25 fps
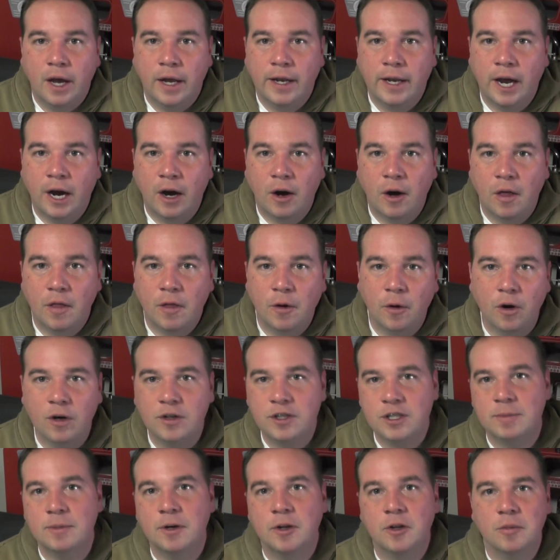Now, there are
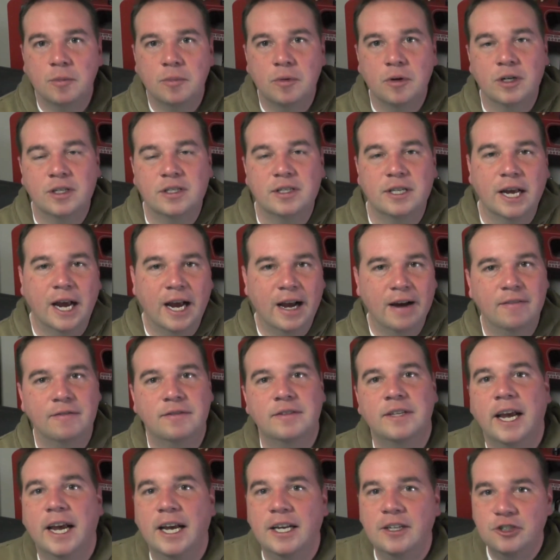some other books that have
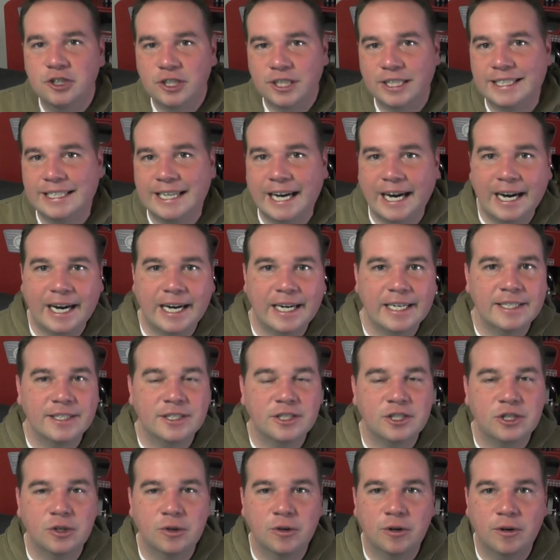tangent ties
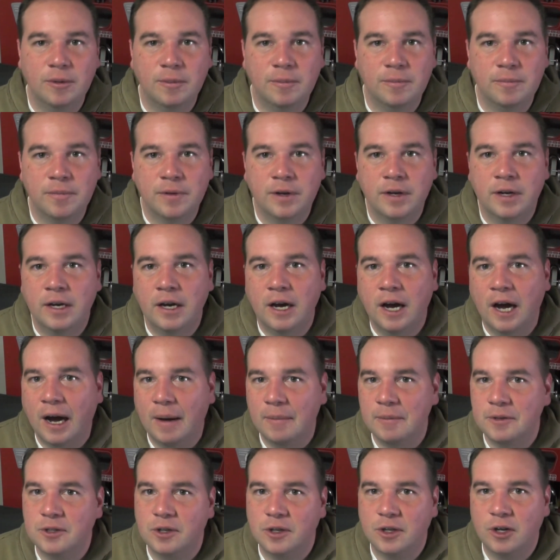to them. I'm
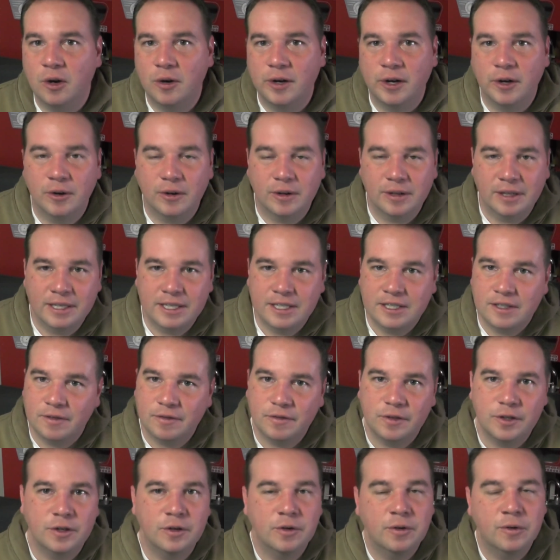just going to go here and list a
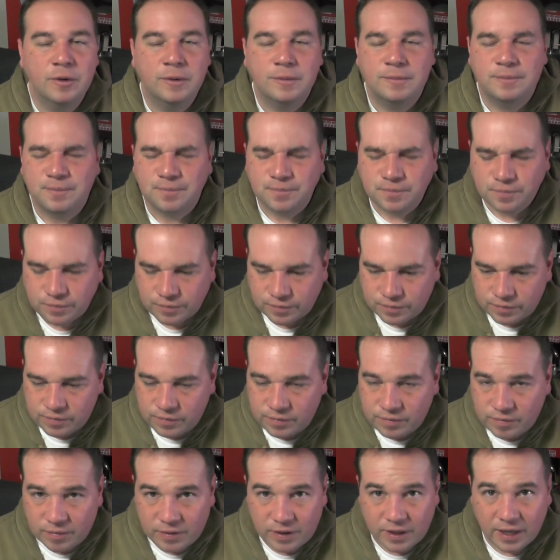few.
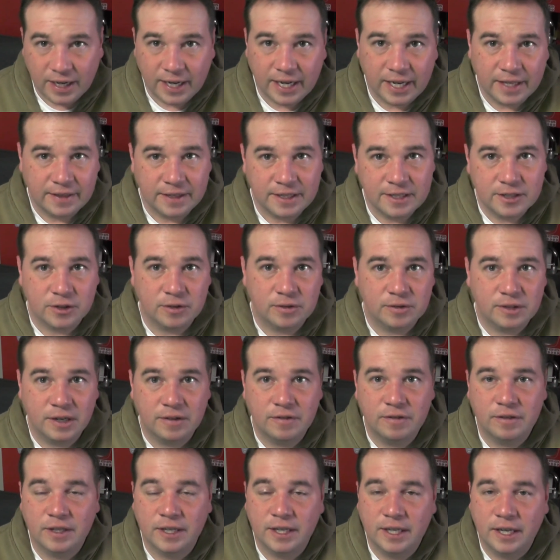Again, these are
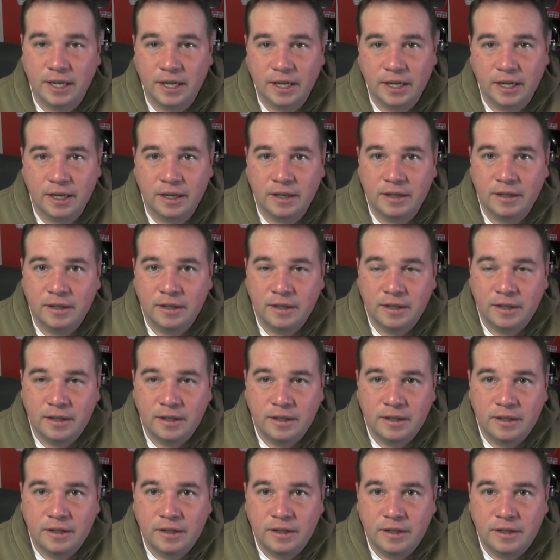definitely, uh,
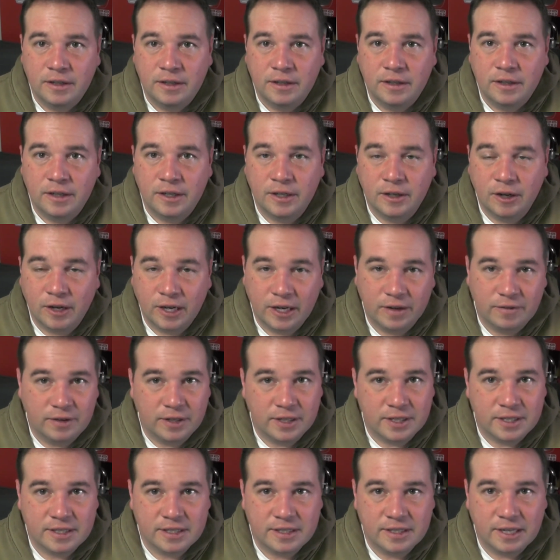you know, I'll give you
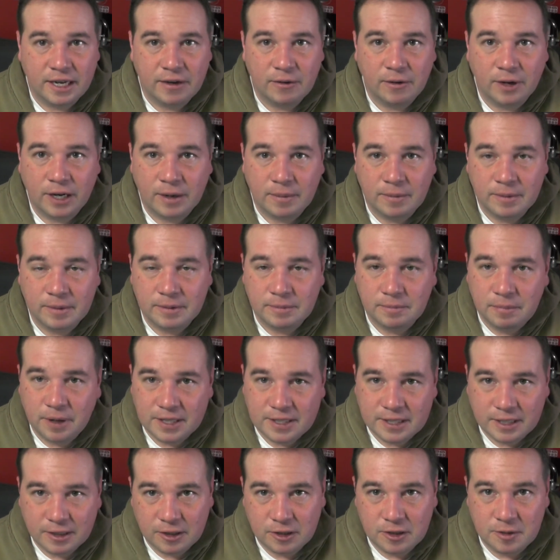a slight recommend.
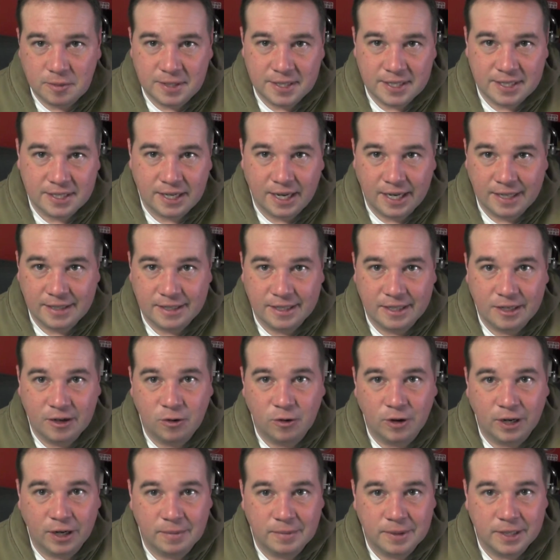Basically, going to be slight to no
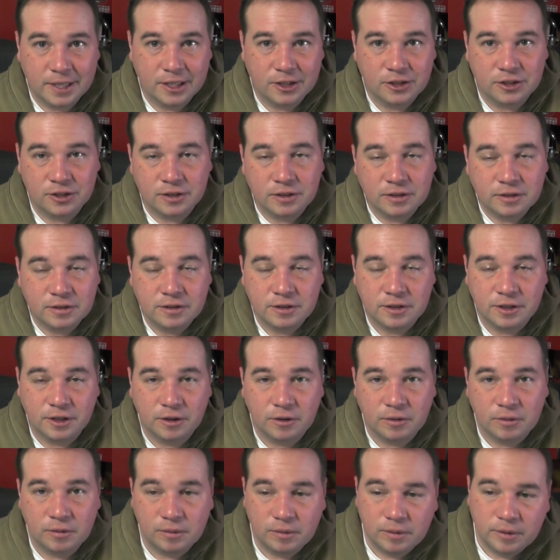recommendation. So
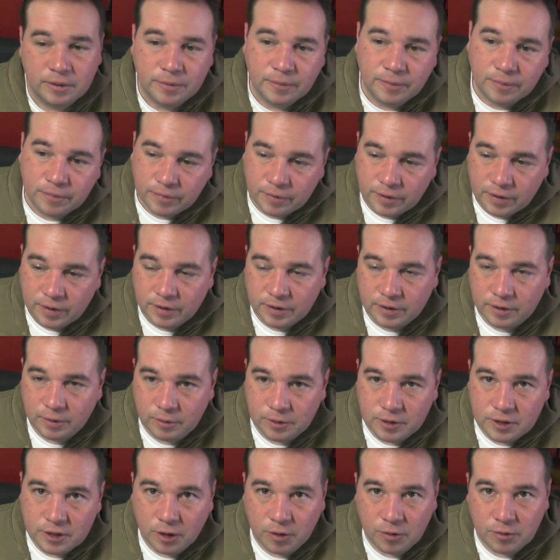
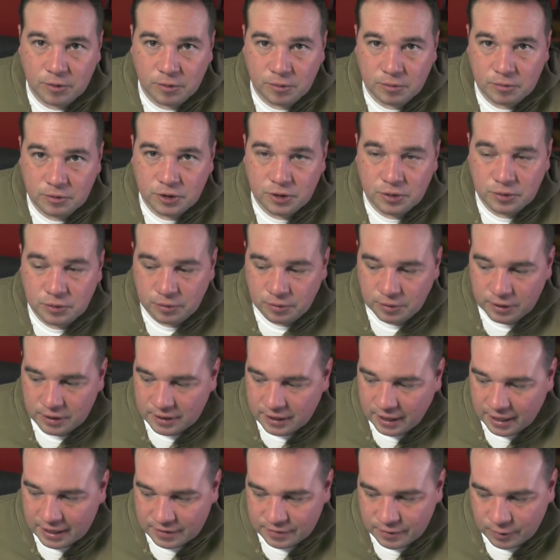let's go through, shoot through these
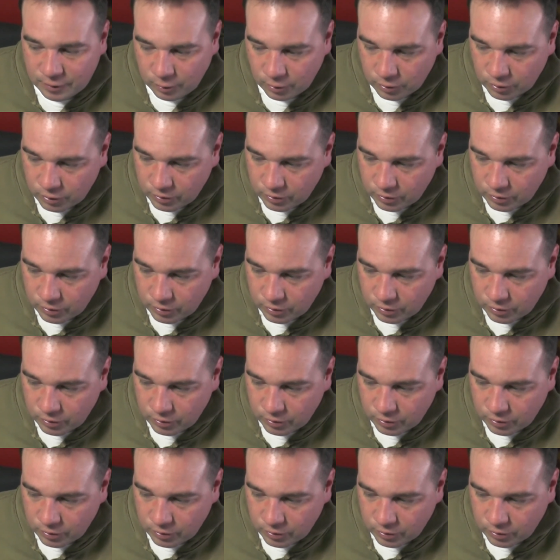last few real